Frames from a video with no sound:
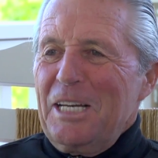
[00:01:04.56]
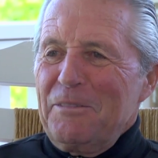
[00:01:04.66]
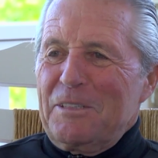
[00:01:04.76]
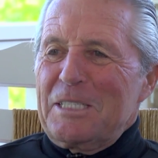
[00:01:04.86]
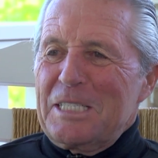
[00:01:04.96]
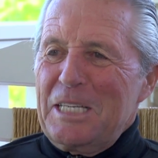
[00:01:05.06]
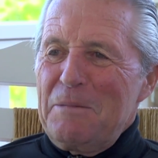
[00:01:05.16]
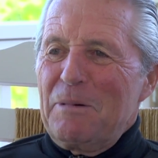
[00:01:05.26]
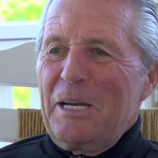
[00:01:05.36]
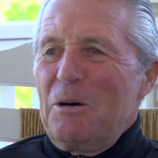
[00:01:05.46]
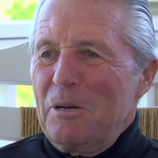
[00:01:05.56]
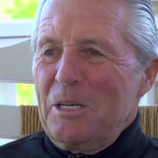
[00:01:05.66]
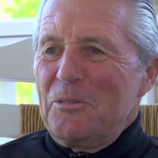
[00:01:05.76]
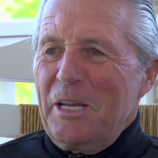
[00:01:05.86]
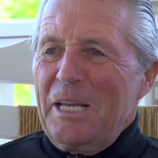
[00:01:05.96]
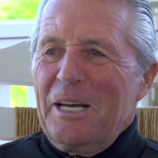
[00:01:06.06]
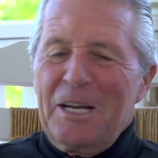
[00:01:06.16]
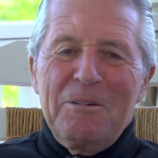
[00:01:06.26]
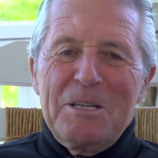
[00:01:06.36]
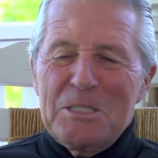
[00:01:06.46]
I have to sleep, I don't want to drink, I
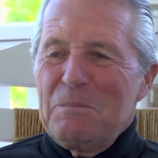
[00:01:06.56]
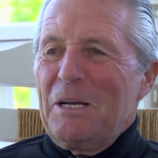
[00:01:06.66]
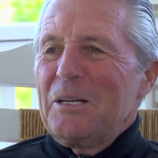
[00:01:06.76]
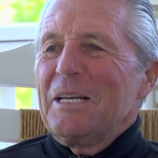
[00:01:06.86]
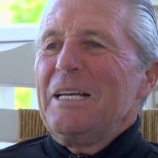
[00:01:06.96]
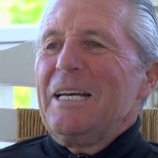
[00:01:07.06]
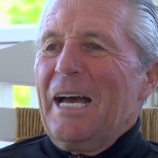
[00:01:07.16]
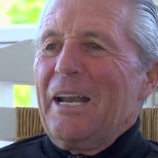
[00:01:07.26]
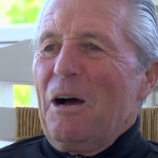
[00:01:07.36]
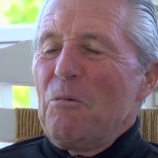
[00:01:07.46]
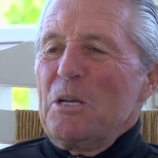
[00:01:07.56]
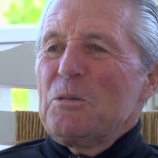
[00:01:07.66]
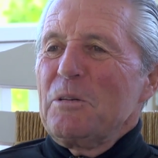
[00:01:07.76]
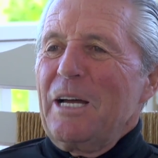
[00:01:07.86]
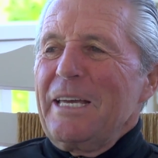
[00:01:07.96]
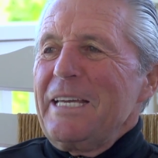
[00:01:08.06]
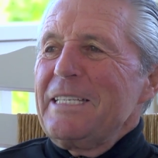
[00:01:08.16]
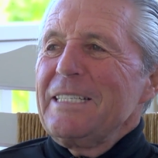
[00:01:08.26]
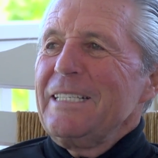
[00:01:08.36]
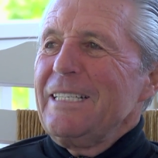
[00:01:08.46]
don't want to smoke, and I watch what I eat.